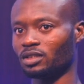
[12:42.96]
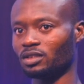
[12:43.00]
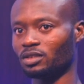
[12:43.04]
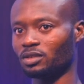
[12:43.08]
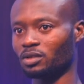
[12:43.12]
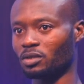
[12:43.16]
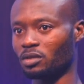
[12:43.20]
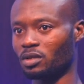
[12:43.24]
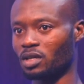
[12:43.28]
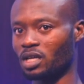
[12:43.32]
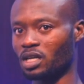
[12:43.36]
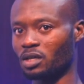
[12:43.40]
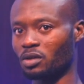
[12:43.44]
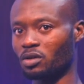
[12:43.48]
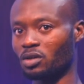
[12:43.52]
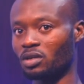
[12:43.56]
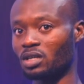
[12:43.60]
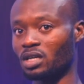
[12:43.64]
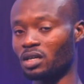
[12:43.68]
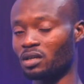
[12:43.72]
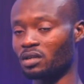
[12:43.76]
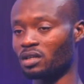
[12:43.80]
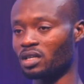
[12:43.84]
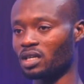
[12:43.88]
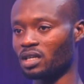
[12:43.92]
So I called
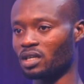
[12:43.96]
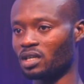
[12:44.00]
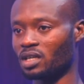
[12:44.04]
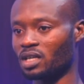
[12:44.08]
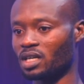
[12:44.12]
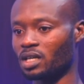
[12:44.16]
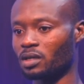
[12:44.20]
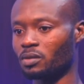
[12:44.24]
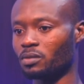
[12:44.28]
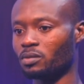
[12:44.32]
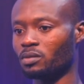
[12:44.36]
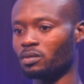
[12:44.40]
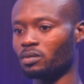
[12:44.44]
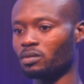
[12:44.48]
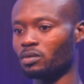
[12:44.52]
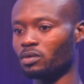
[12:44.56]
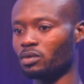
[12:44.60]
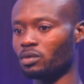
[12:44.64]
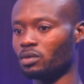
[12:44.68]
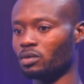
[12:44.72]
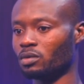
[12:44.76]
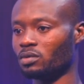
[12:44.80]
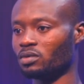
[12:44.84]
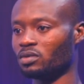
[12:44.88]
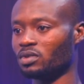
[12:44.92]
down that guy
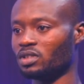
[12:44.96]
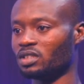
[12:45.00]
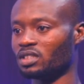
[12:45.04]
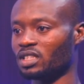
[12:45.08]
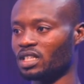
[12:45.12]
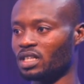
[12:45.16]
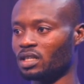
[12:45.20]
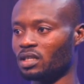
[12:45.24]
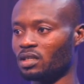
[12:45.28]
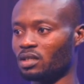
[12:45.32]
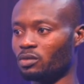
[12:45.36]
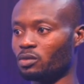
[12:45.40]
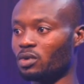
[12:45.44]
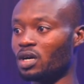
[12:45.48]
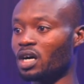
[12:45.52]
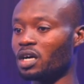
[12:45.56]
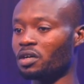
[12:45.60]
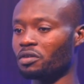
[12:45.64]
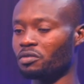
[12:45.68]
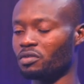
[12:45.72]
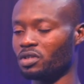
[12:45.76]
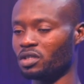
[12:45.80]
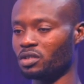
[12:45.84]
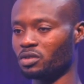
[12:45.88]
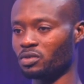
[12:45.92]
who
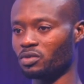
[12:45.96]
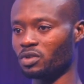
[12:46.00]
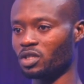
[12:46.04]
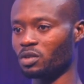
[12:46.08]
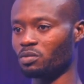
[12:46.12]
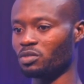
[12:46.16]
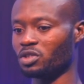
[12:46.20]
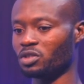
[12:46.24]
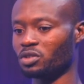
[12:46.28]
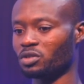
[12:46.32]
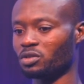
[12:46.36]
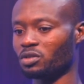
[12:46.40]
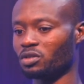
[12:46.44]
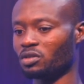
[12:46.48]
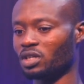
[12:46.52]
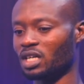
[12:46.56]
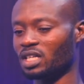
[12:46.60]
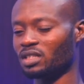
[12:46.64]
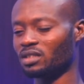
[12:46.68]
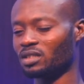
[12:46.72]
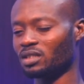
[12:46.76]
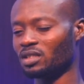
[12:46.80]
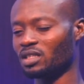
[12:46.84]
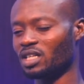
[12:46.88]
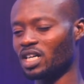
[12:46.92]
agreed to help me. So
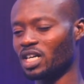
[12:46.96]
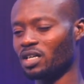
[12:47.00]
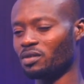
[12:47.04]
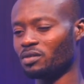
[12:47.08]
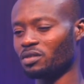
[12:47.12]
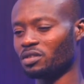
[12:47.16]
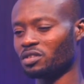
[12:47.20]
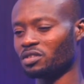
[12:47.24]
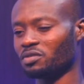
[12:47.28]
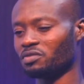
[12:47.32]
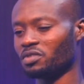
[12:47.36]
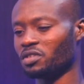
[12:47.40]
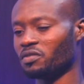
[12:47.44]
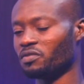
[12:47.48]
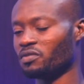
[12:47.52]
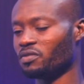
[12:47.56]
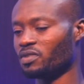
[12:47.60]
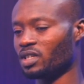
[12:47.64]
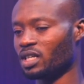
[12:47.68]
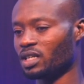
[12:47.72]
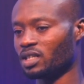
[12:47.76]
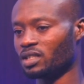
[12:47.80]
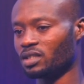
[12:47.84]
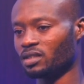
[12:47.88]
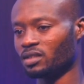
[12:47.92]
as the guy was
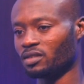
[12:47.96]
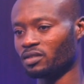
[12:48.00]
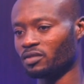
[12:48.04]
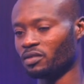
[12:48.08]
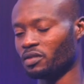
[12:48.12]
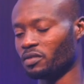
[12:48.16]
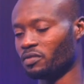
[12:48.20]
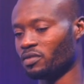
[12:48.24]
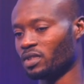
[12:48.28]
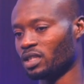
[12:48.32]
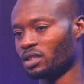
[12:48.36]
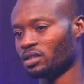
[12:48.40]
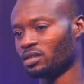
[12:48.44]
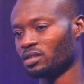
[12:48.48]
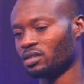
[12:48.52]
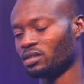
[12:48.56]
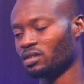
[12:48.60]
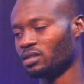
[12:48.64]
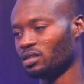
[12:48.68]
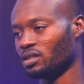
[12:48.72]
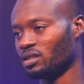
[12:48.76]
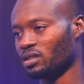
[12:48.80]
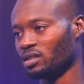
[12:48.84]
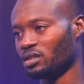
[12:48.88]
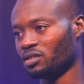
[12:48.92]

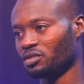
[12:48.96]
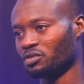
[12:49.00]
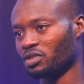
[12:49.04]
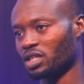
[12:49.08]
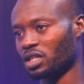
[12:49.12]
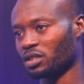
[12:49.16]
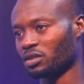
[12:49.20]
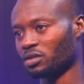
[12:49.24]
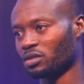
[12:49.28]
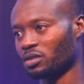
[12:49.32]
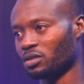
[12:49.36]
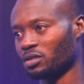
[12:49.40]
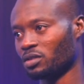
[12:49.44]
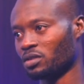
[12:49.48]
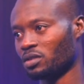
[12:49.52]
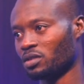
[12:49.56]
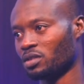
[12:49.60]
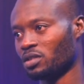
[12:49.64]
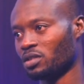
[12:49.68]
reversing the tractor,